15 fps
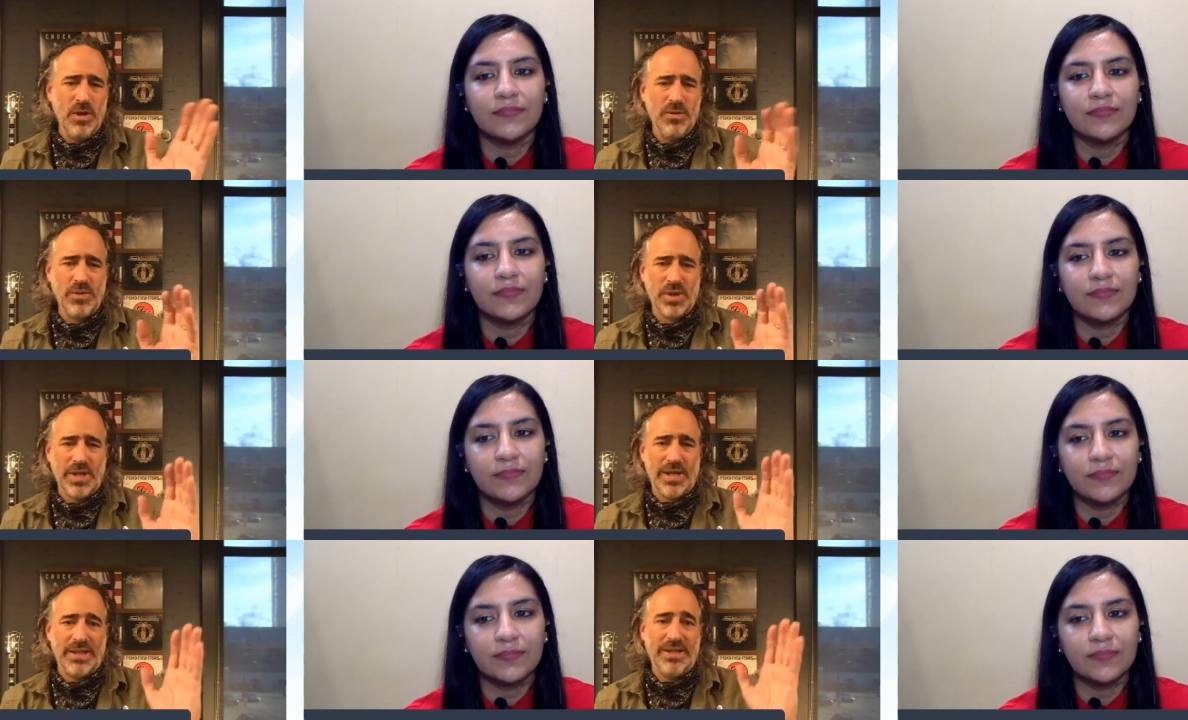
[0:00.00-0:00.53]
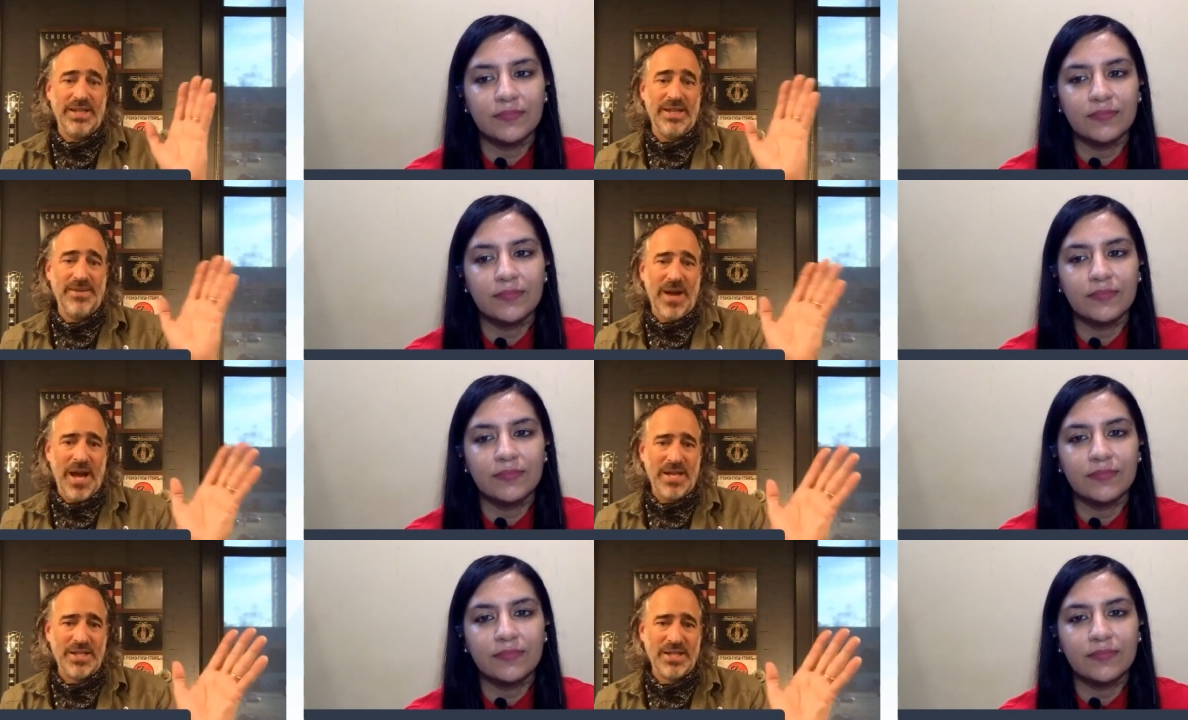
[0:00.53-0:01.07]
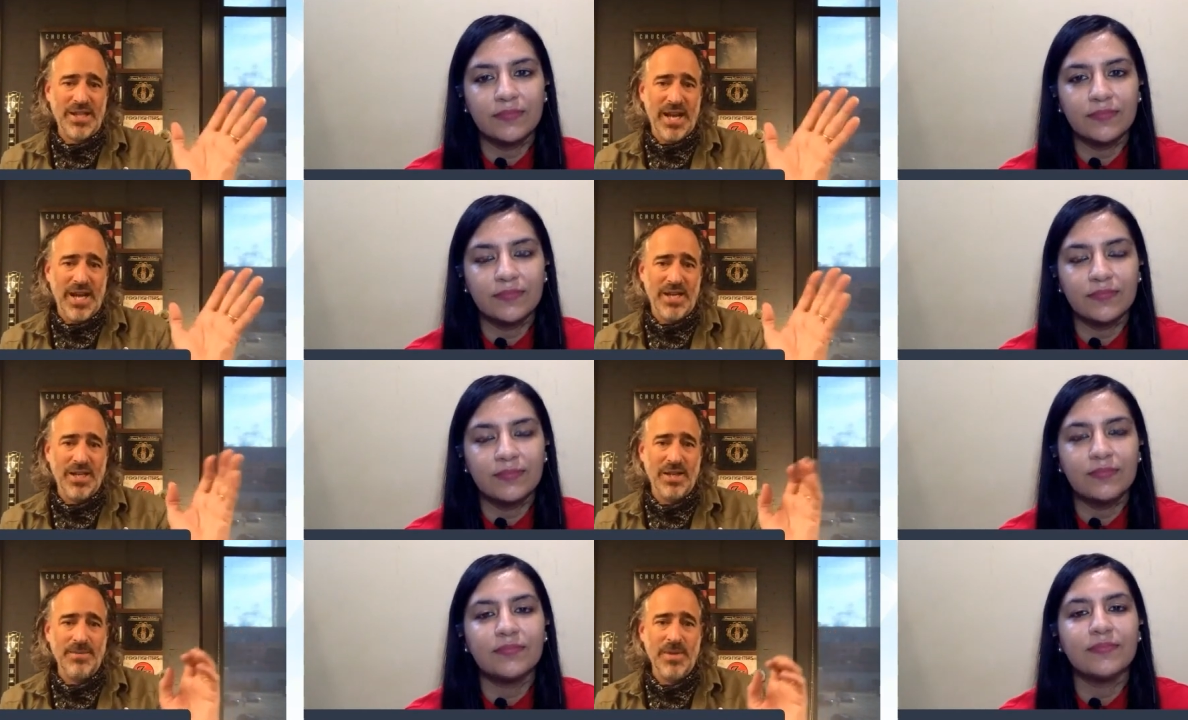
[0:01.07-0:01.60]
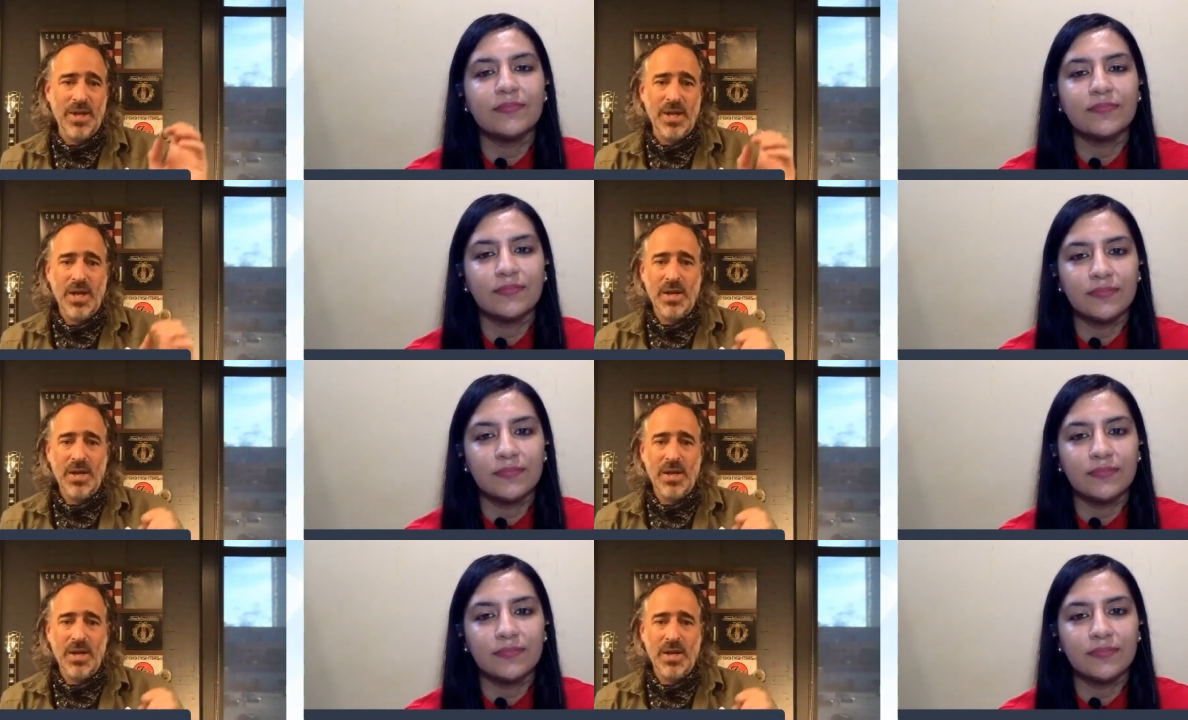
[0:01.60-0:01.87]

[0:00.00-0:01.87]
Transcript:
Speaker 1: moves with like Levi's Stadium.